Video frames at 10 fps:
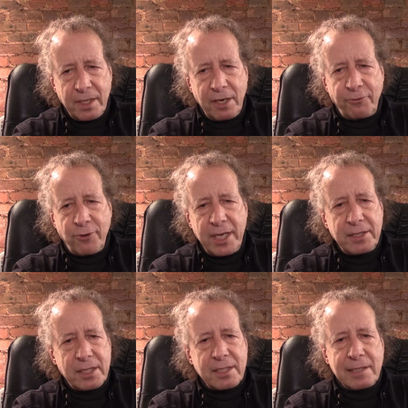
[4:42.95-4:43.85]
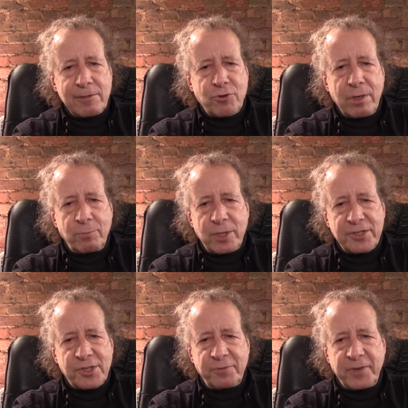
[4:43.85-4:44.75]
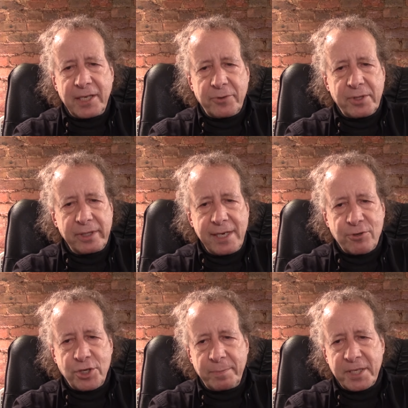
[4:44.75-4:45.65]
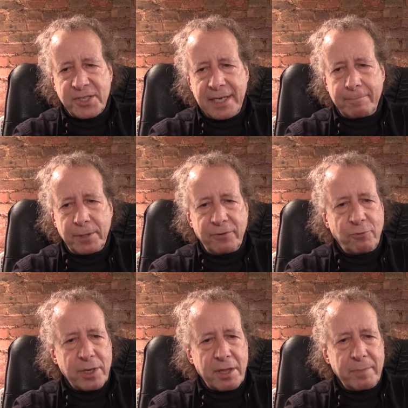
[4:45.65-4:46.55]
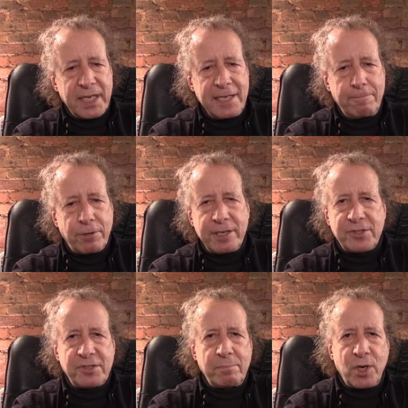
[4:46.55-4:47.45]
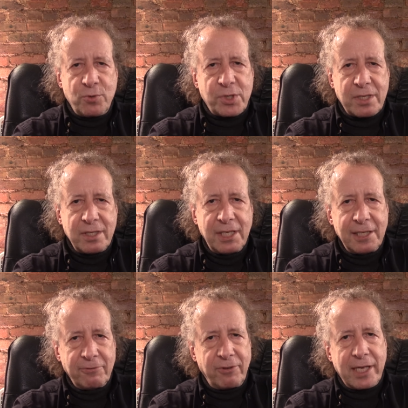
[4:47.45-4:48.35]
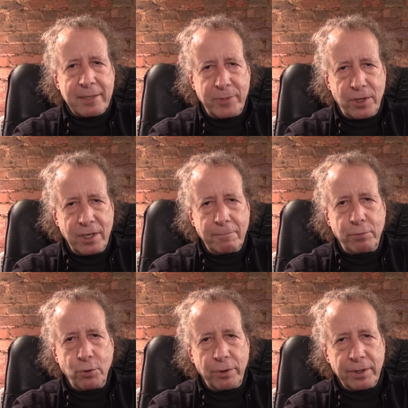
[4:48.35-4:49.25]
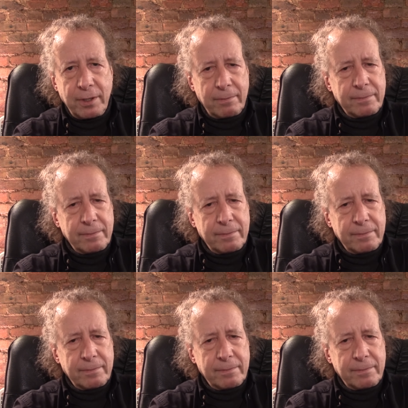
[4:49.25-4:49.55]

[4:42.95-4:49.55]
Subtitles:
afraid that Donald Trump wants to follow the leadership example of one of the men he praises most, Vladimir Putin.